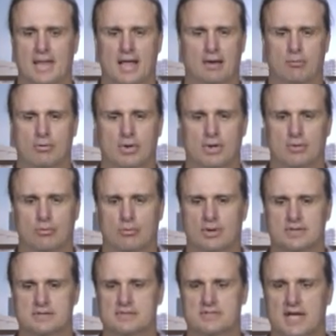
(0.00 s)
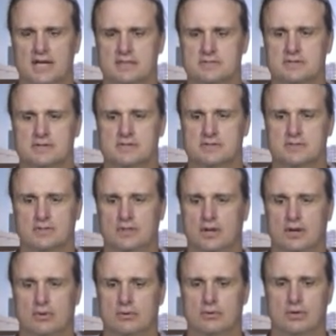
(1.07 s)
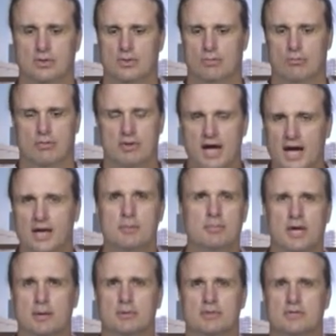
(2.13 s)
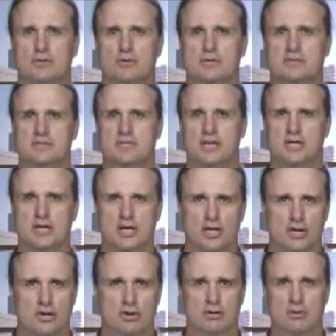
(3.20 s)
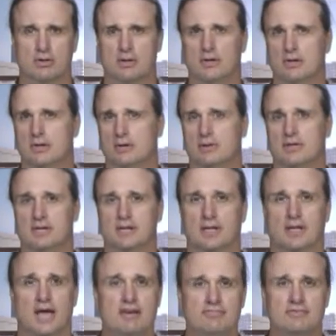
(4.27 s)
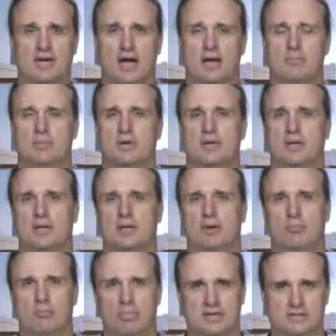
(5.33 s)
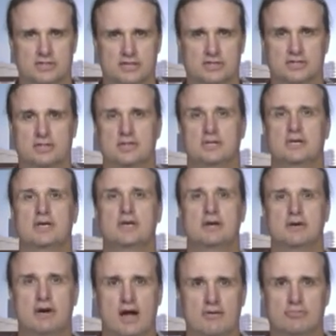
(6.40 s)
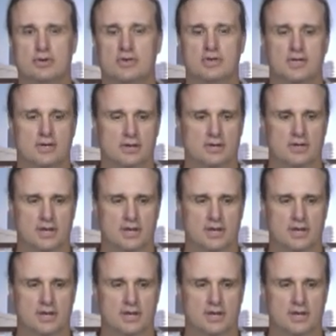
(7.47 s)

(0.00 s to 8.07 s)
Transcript: where it says, you know, we're not going to be able to do this in a year or in a lifetime, but just year after year.